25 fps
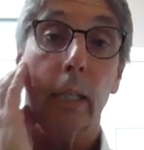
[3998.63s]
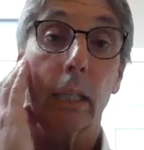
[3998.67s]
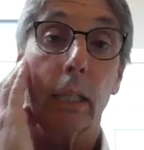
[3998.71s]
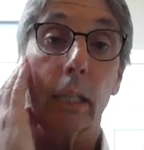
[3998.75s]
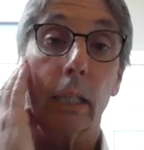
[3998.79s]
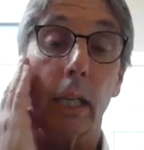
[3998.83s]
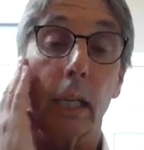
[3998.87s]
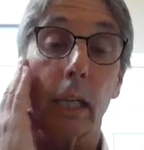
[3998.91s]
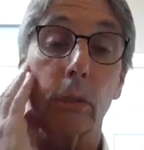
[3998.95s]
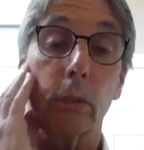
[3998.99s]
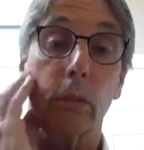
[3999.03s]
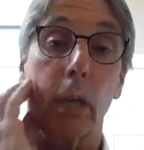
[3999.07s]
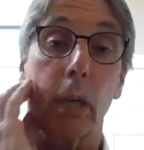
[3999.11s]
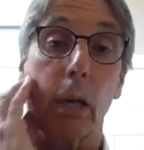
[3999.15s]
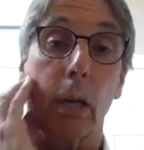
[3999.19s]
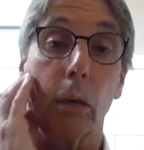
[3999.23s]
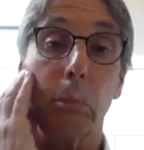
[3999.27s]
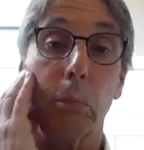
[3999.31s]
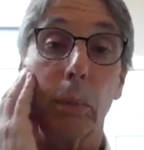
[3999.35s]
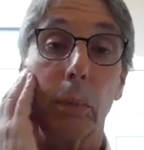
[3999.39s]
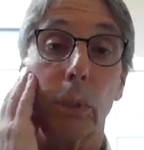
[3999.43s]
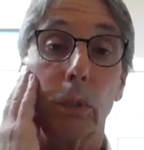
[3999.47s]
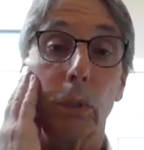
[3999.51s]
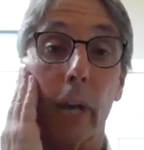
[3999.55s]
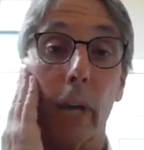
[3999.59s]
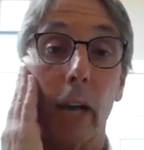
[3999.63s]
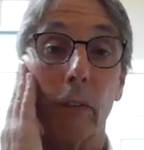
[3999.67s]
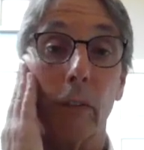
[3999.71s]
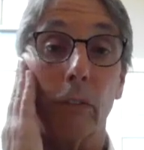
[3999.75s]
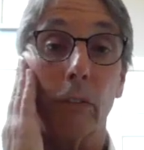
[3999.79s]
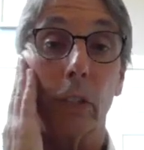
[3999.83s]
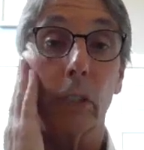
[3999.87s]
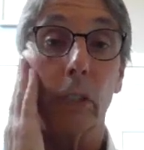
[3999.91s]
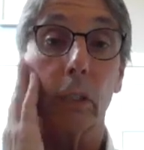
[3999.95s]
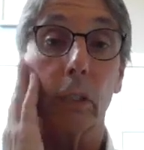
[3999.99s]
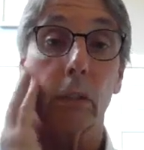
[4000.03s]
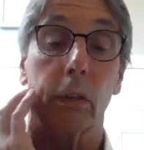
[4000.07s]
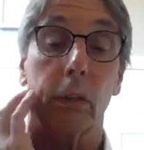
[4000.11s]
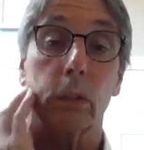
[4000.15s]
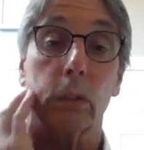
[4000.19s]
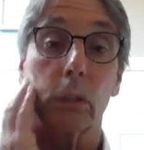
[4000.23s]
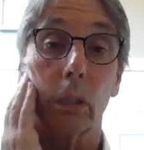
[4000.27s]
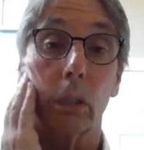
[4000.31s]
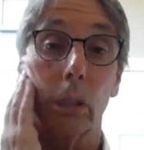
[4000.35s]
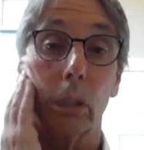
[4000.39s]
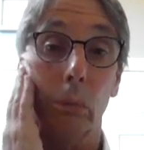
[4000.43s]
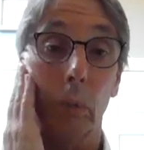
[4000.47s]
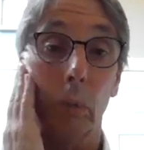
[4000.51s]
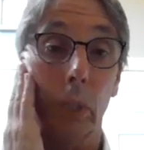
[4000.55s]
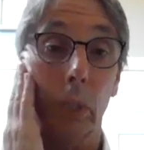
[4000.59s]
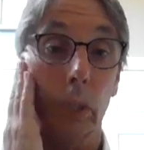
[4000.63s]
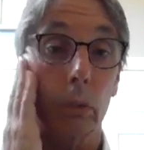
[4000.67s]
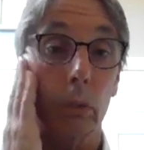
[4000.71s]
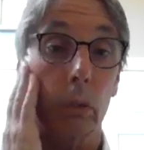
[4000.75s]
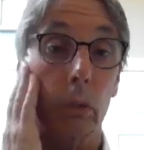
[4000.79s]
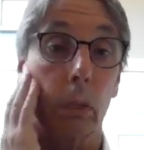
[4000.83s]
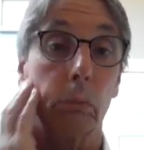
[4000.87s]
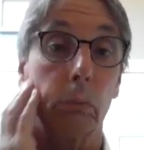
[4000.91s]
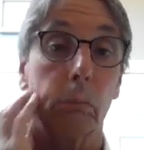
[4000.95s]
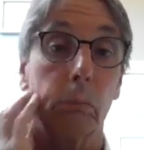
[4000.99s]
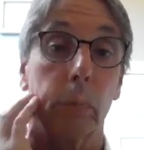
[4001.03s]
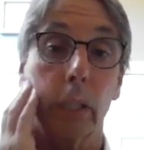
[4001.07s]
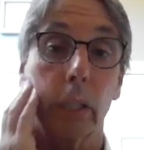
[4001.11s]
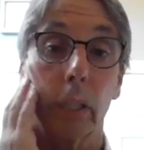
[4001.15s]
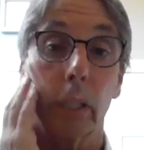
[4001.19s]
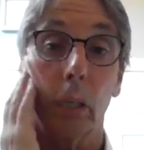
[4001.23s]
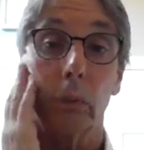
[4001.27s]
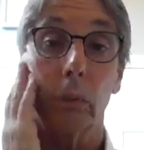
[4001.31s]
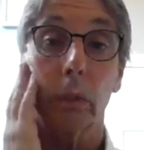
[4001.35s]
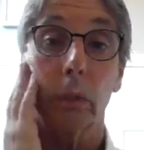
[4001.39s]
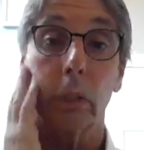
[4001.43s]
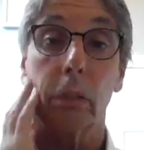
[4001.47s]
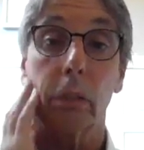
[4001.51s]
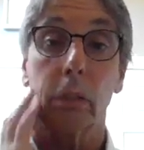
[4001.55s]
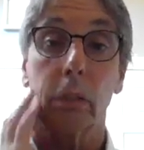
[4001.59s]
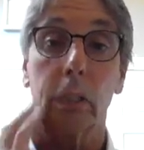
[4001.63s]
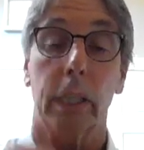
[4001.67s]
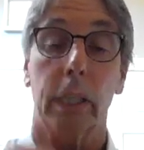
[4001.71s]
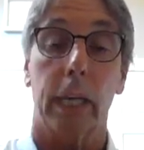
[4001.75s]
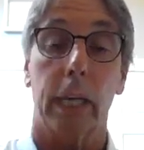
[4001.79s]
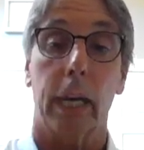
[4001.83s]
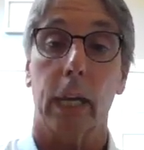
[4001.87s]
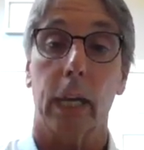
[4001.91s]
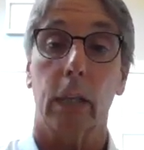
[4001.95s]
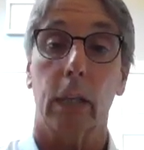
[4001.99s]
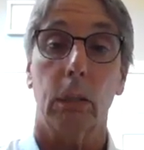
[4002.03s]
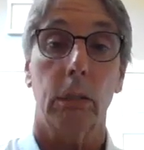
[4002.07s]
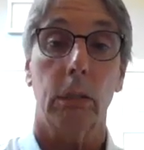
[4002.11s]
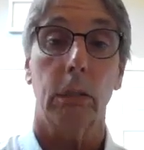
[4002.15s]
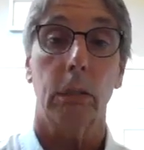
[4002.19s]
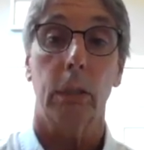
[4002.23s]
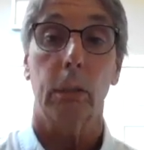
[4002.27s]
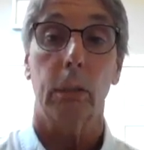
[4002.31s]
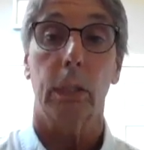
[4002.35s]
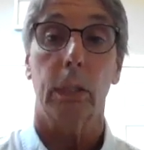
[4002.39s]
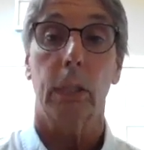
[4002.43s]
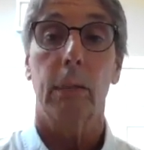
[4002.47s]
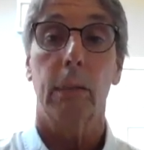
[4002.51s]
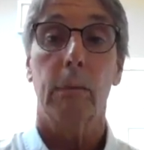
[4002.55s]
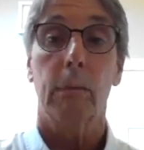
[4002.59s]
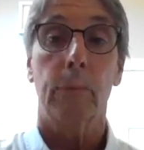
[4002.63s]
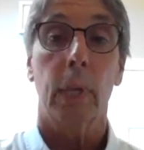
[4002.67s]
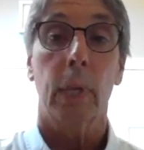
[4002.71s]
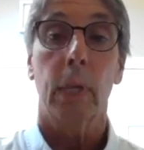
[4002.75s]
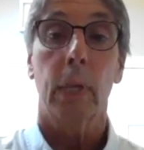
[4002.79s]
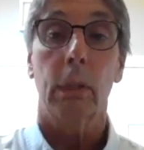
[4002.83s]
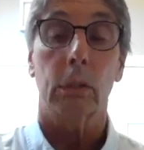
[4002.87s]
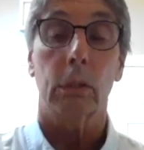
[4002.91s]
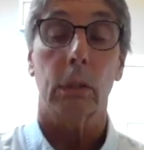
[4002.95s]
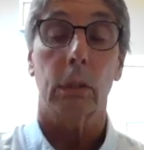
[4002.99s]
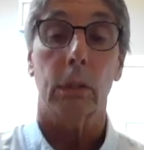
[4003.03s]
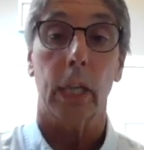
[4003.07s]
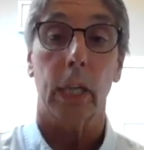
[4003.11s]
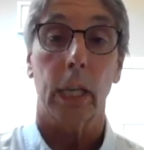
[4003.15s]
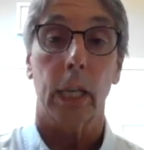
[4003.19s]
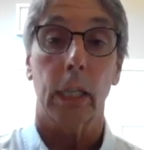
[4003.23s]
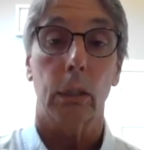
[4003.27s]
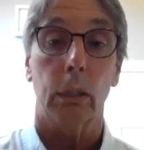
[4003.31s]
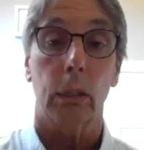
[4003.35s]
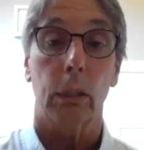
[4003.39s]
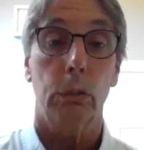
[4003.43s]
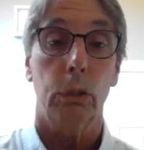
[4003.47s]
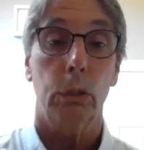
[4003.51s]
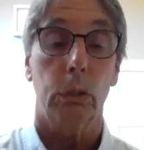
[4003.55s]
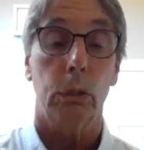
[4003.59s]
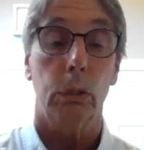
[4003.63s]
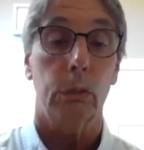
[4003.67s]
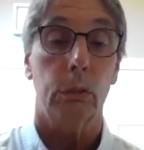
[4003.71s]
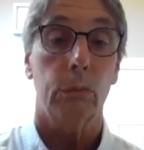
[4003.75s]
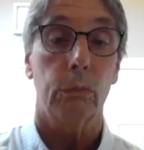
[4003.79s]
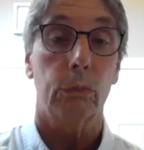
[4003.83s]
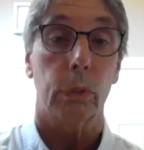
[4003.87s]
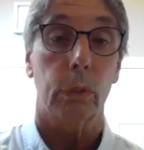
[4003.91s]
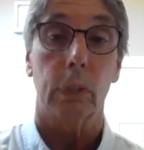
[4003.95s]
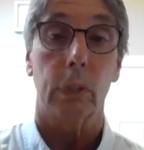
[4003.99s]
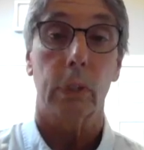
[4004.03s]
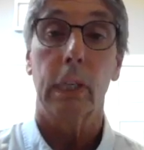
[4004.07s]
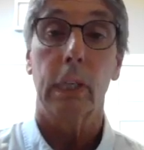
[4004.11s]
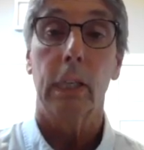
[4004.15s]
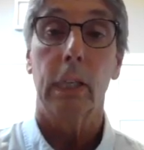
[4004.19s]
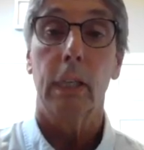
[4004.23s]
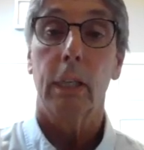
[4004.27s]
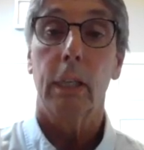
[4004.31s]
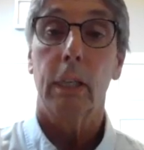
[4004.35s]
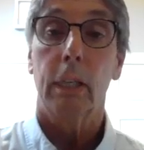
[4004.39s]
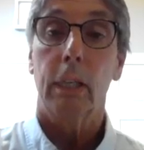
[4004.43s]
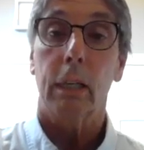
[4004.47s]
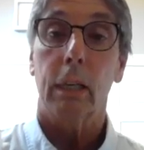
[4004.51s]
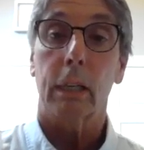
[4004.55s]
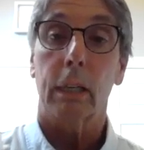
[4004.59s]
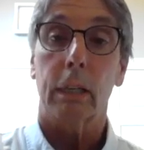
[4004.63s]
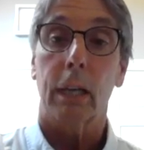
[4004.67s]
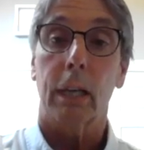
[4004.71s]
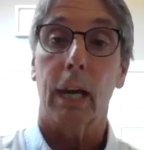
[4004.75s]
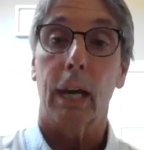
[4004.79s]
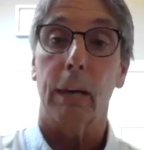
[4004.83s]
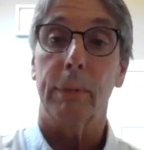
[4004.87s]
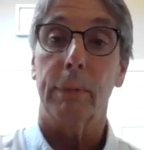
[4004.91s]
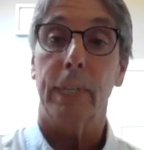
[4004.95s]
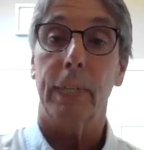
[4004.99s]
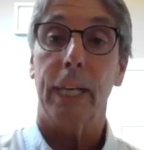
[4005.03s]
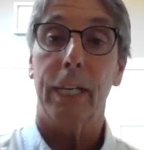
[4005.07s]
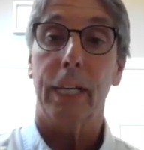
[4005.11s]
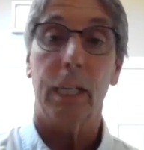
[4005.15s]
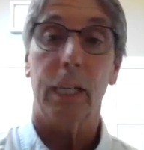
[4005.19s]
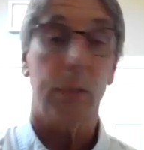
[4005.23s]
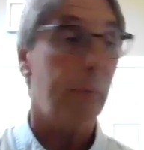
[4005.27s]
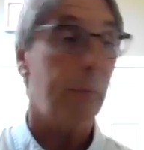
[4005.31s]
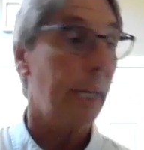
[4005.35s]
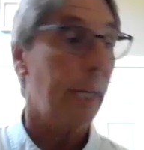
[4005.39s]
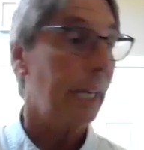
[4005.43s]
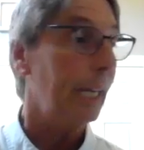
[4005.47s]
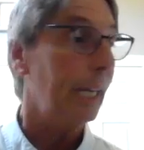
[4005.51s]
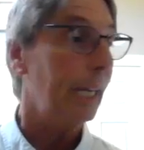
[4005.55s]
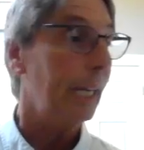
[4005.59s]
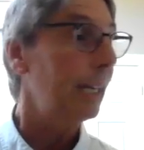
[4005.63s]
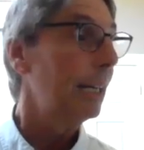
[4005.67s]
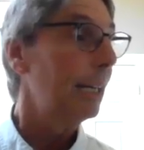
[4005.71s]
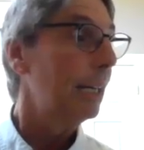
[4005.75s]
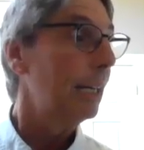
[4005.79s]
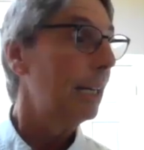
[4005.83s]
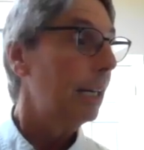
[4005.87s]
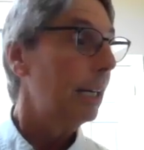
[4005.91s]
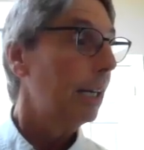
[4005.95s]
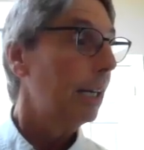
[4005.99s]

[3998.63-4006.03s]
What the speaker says: And actually, I will be traveling the rest of the week, so Monday was the only day I could do it. So thank you, June, for accommodating me.